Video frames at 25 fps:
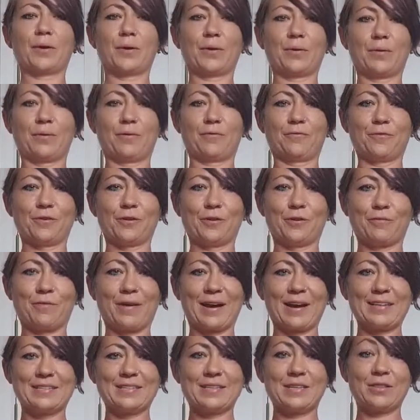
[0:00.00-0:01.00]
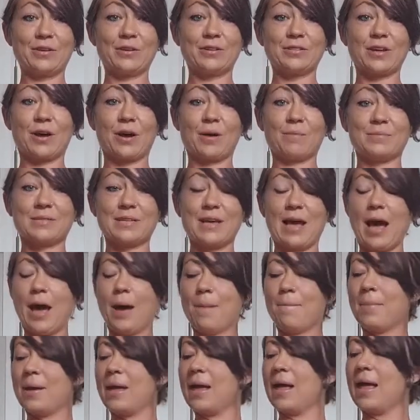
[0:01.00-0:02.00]
Beautiful, raising those arms
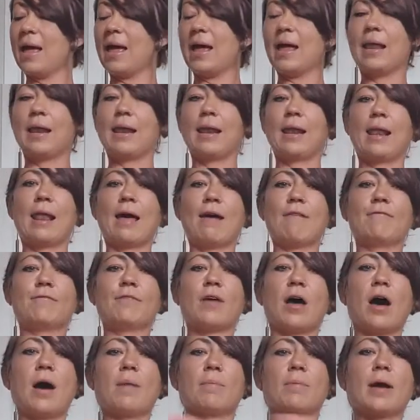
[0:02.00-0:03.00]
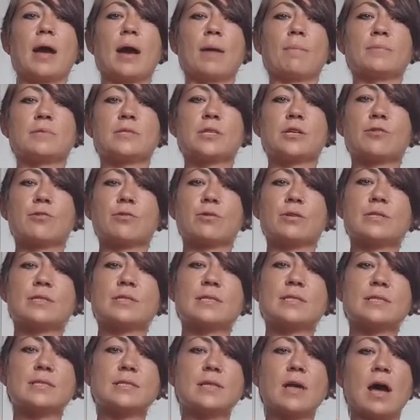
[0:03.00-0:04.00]
up Left arm comes across
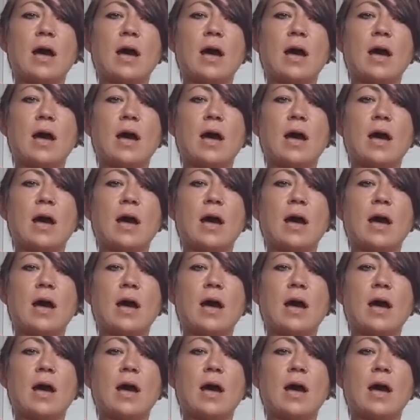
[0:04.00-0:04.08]
this